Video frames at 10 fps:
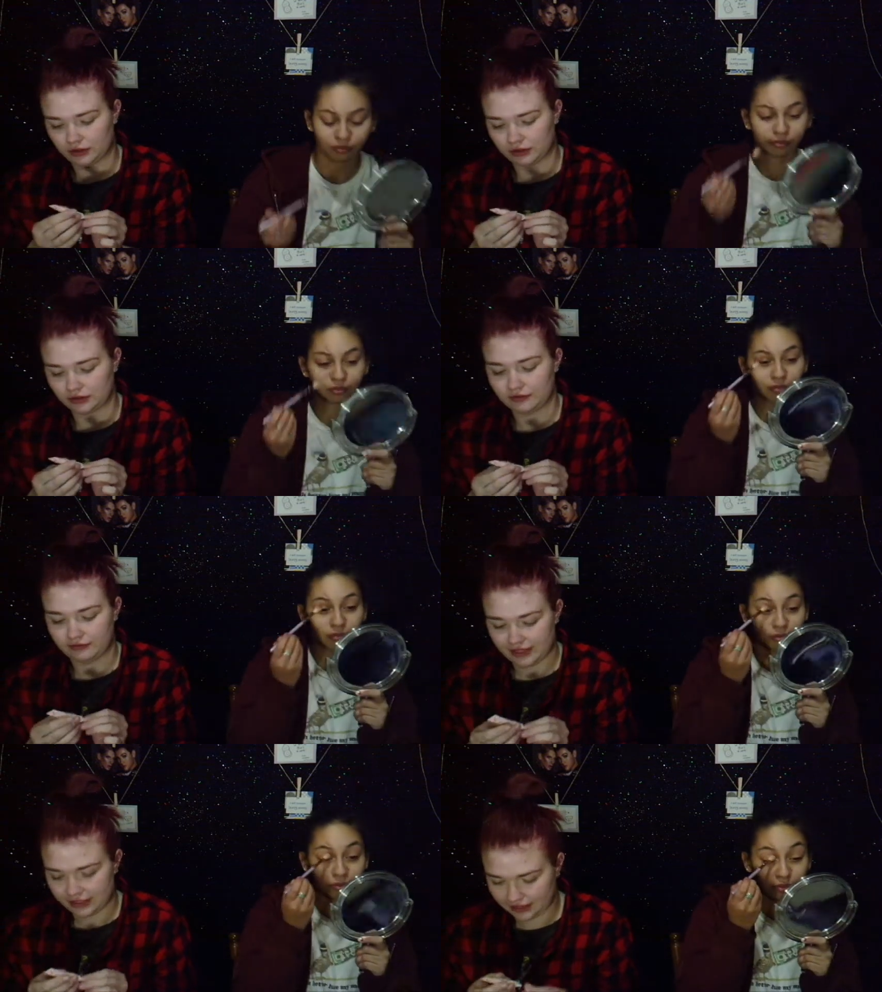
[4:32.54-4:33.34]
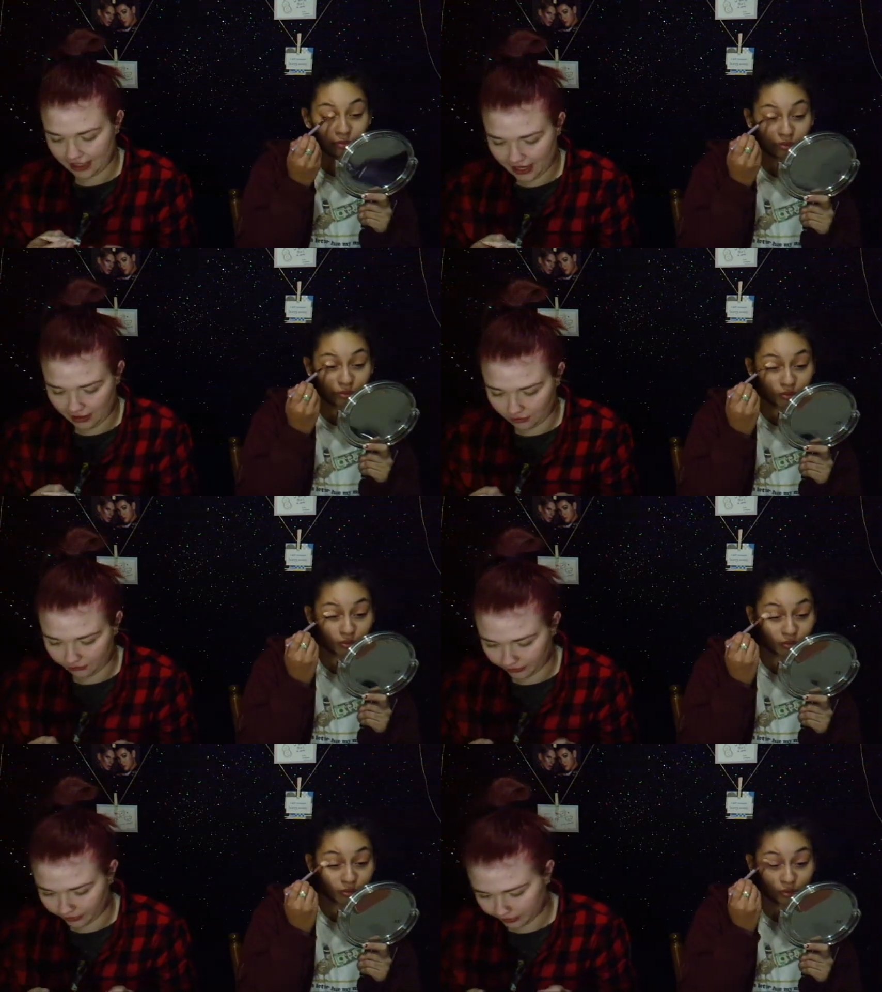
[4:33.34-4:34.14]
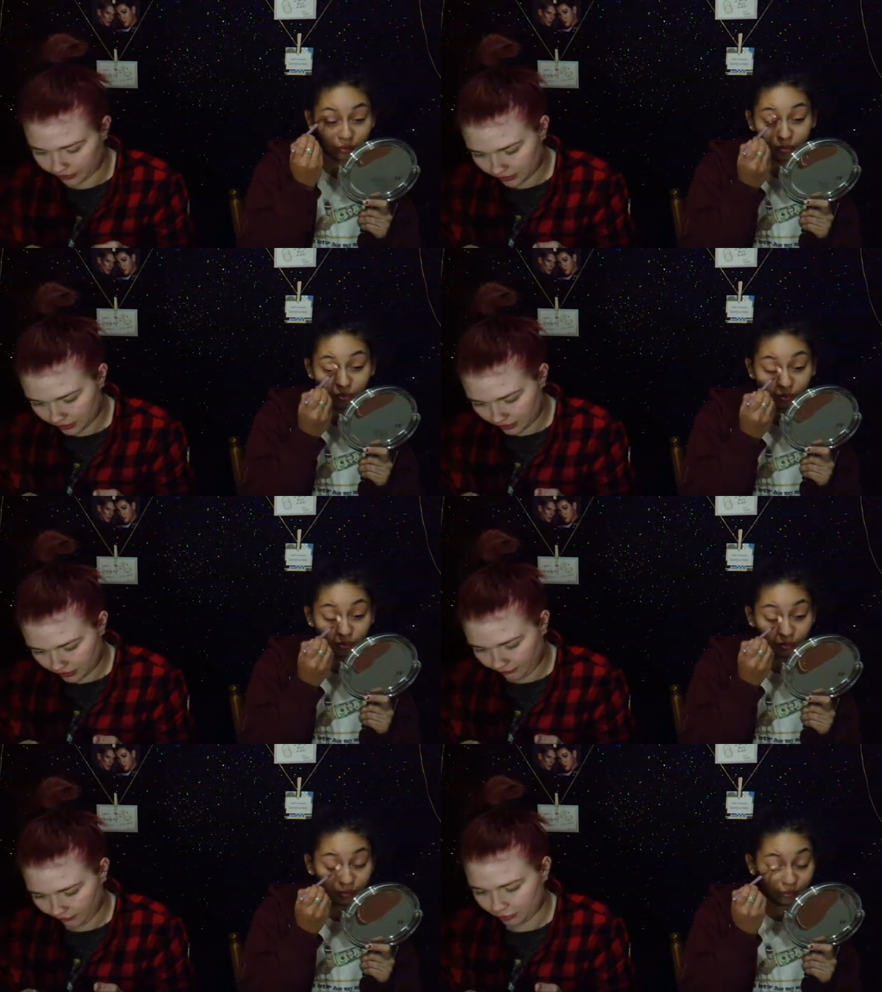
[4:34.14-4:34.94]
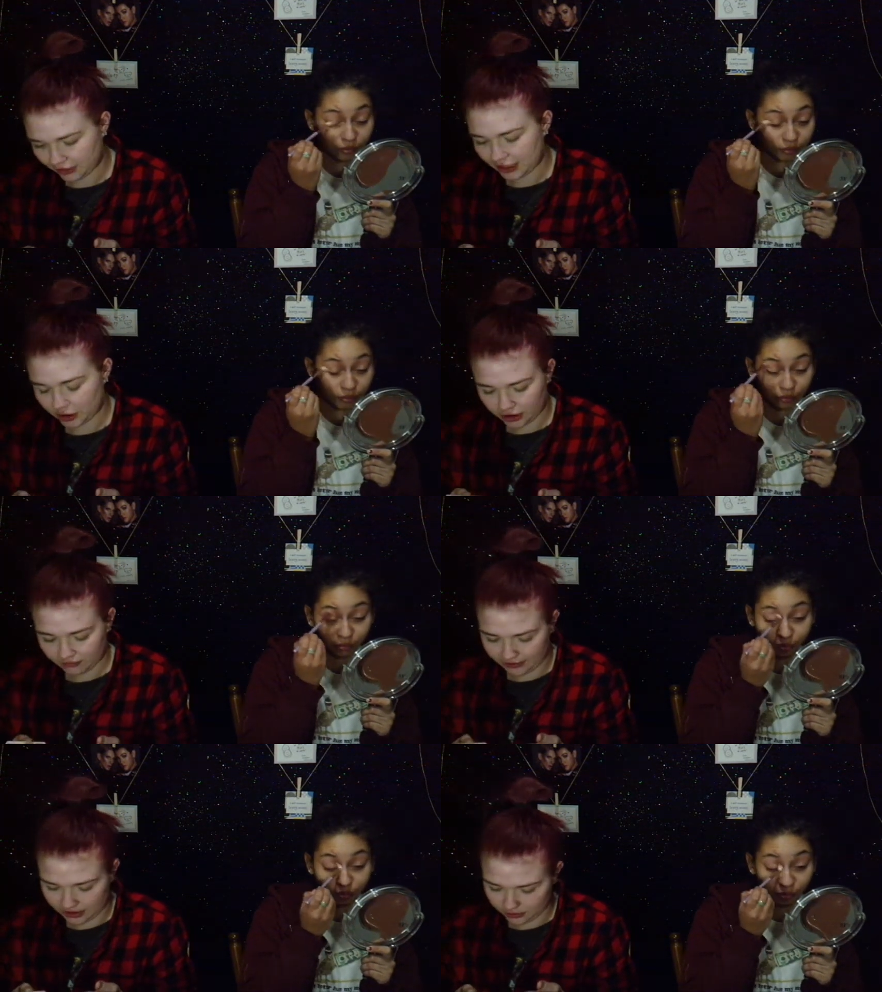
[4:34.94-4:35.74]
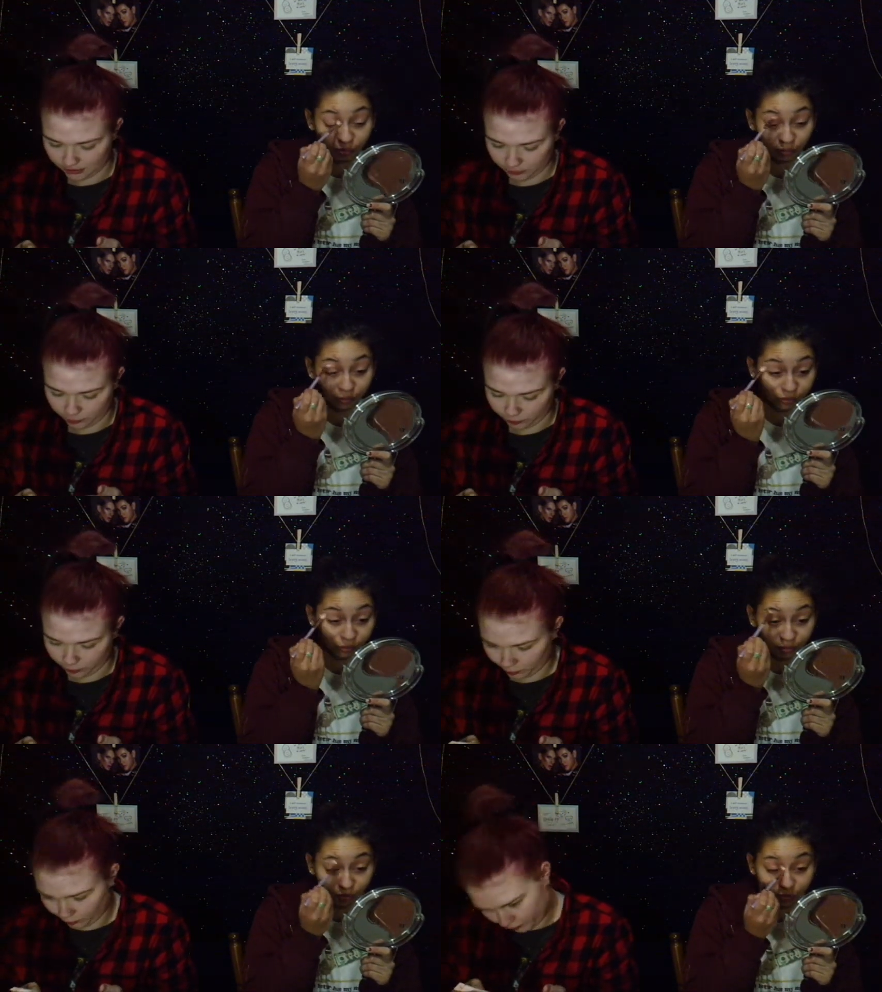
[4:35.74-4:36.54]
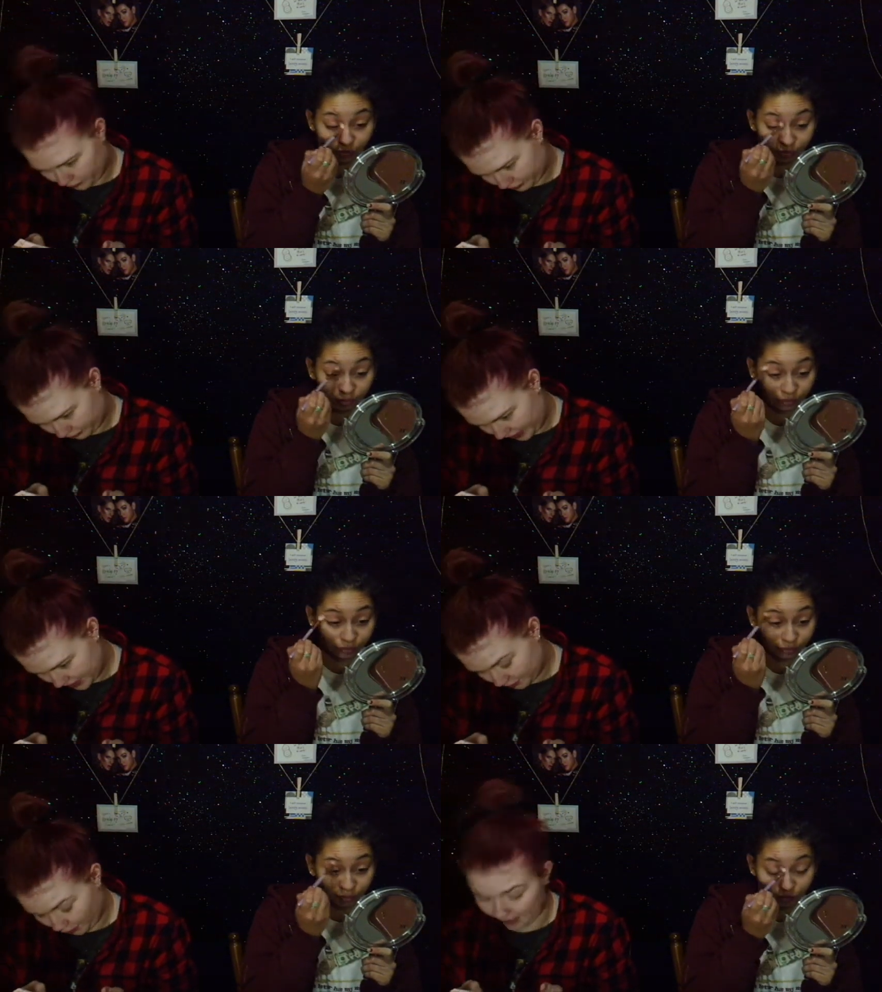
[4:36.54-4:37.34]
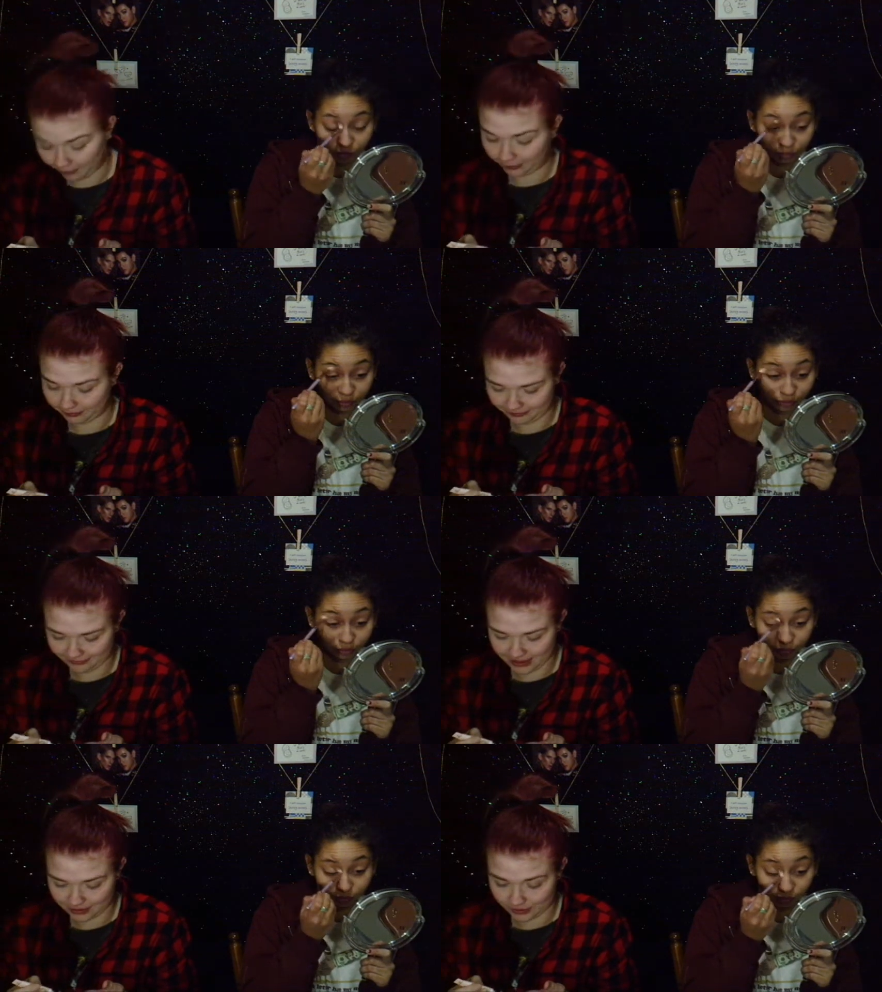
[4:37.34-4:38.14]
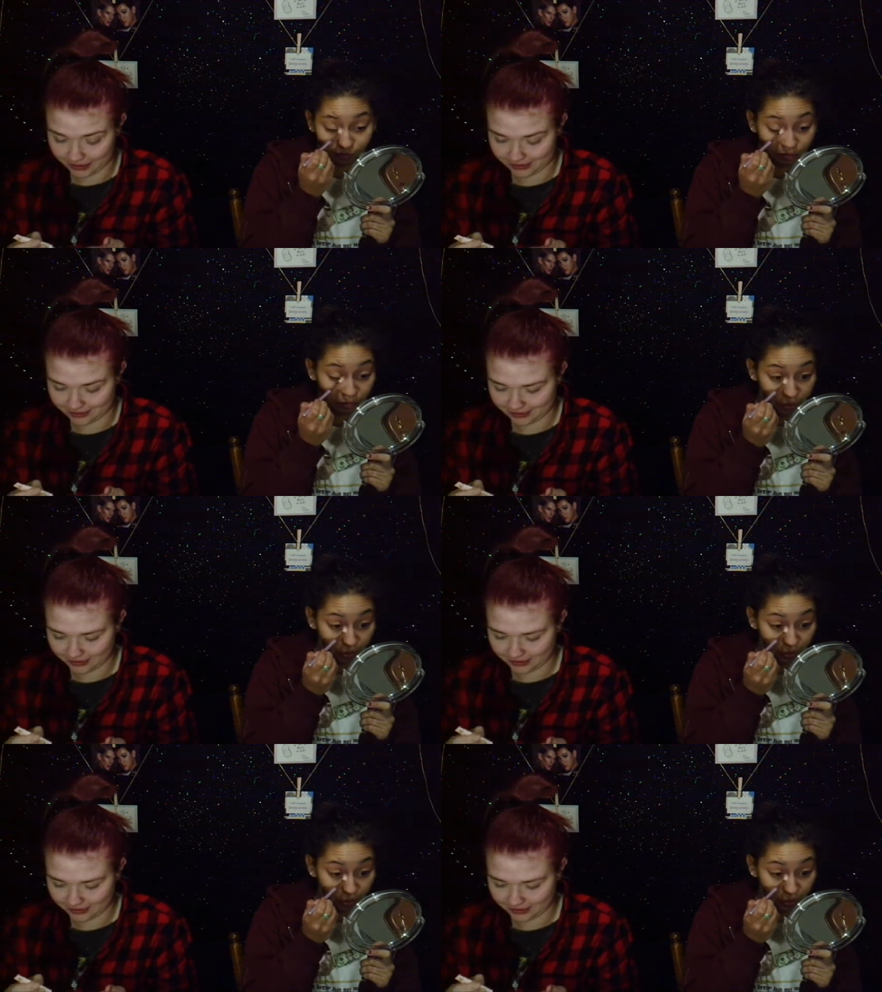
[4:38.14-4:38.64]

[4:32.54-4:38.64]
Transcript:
Speaker 1: Too Faced Hangover Replenishing Face Primer. That's what it is.